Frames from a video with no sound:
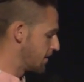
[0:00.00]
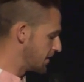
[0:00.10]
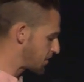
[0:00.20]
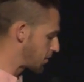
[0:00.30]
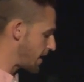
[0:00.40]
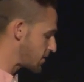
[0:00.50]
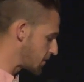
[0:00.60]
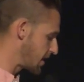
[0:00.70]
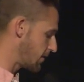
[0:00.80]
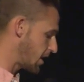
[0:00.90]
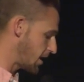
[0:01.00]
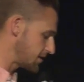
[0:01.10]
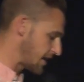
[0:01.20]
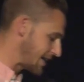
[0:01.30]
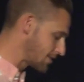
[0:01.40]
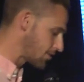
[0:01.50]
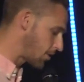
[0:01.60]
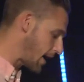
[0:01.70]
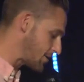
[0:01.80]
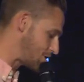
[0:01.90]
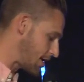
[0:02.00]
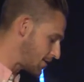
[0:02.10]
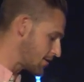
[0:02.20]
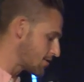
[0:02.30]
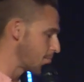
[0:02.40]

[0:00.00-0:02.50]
This grace was given us in Christ Jesus